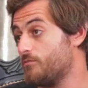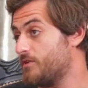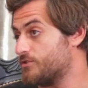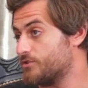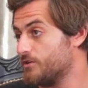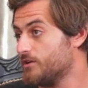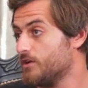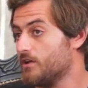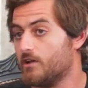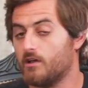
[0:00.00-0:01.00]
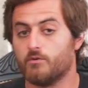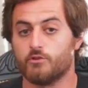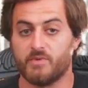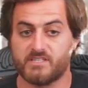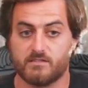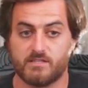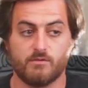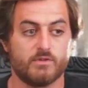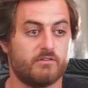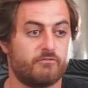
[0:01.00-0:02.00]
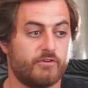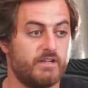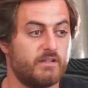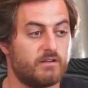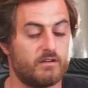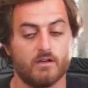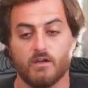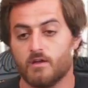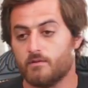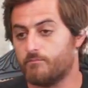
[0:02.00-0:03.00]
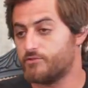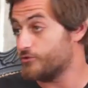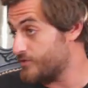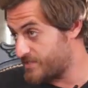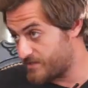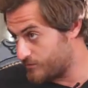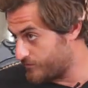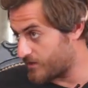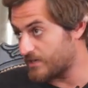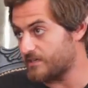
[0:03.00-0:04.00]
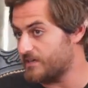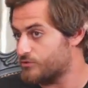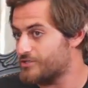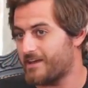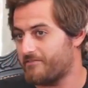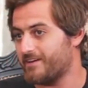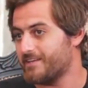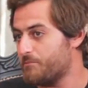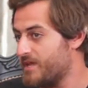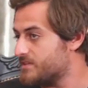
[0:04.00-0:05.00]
so much with obesity, with the free surgeries that they do for Qataris, which I find